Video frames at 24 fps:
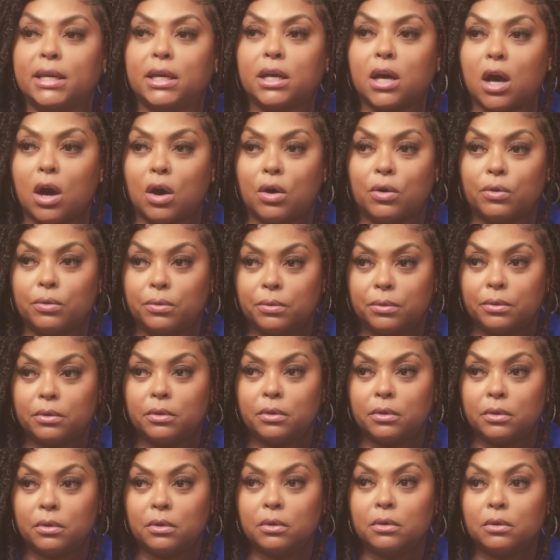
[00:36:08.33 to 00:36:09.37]
ego. All
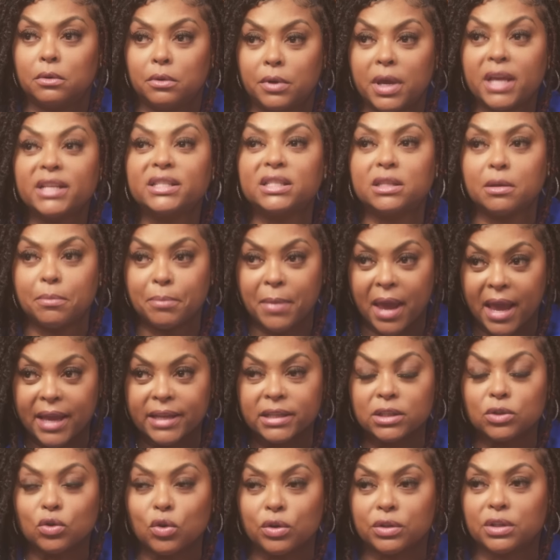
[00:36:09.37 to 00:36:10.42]
right. Is the
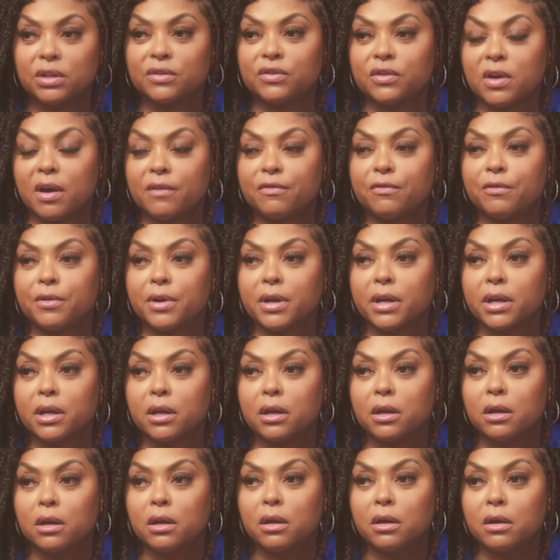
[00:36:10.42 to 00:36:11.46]
main source of suffering
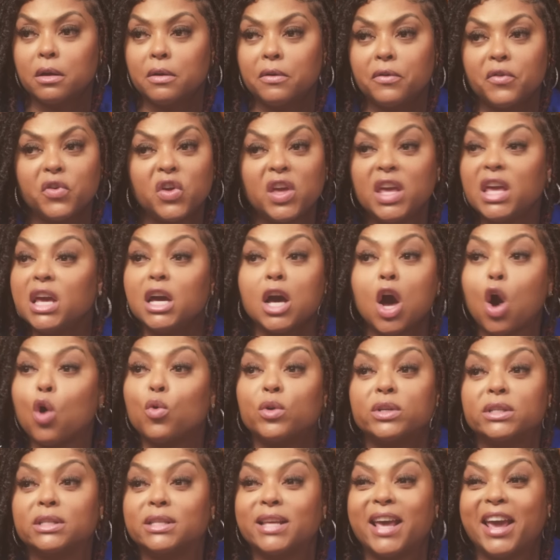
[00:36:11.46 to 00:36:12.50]

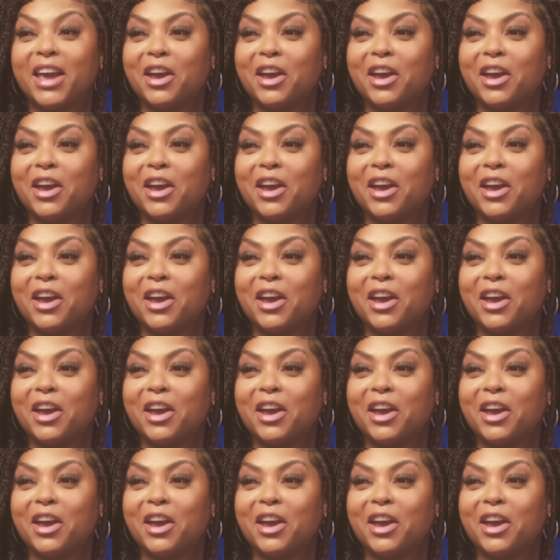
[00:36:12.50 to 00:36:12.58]
ego is